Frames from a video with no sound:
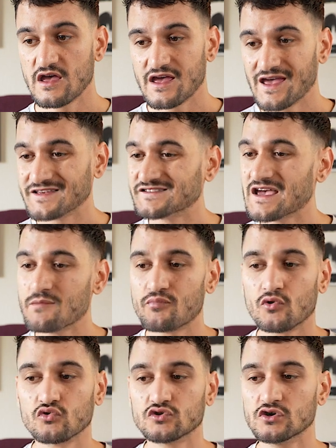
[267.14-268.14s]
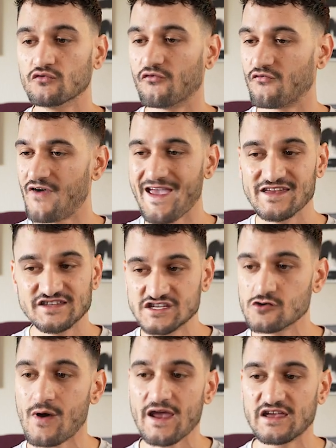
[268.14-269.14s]
Example, you fight
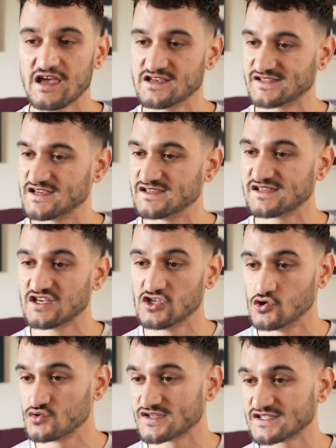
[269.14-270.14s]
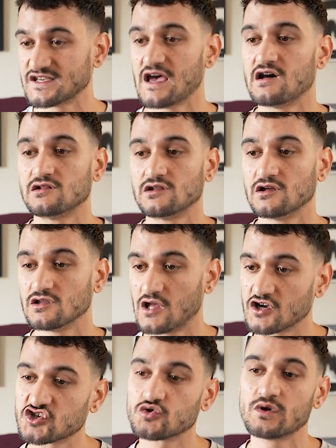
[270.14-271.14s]
DUI cases, you sell
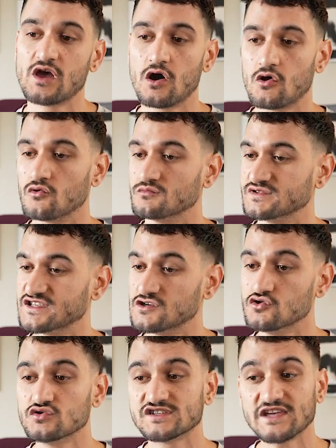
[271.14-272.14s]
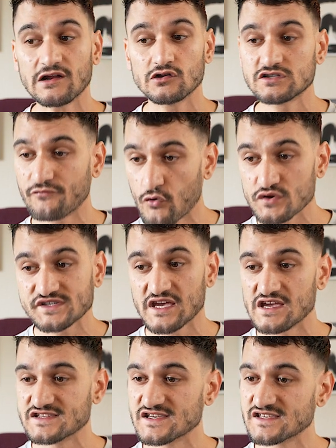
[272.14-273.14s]
luxury homes, you settle divorce
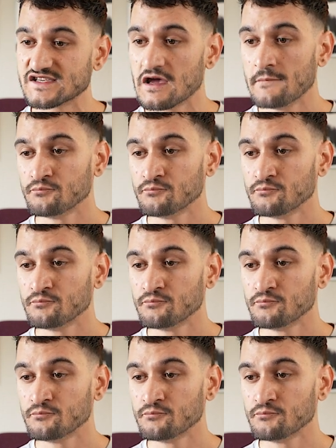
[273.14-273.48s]
cases,